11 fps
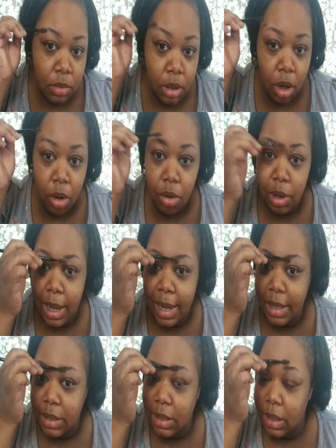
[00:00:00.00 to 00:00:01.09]
a whole
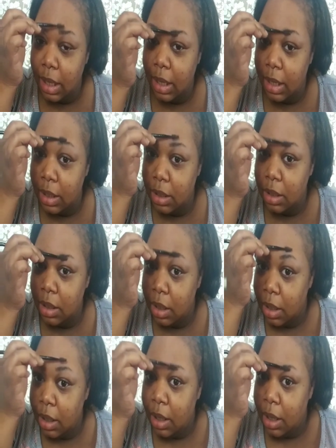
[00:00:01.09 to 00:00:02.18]
lot to get
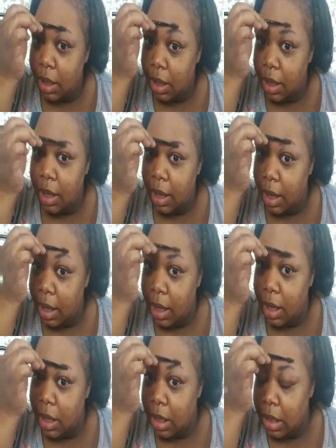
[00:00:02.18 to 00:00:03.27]

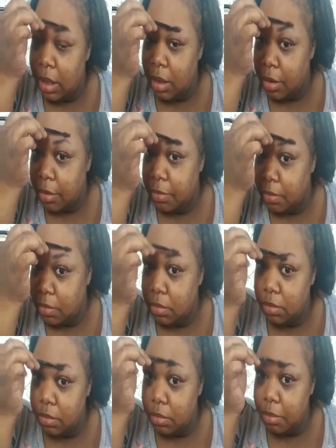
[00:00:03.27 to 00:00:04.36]
a
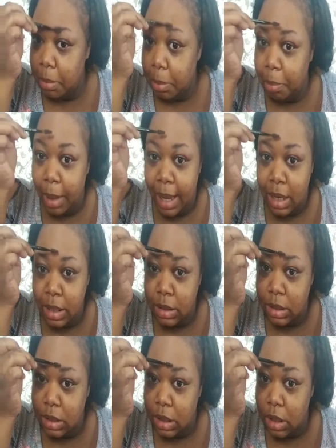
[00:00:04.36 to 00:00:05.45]

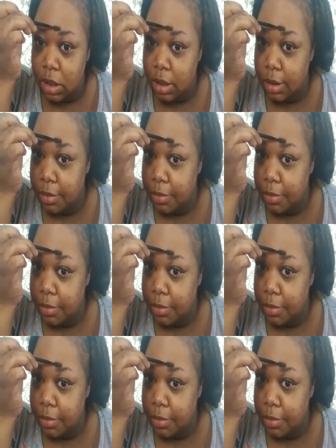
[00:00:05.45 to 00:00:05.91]
balanced look.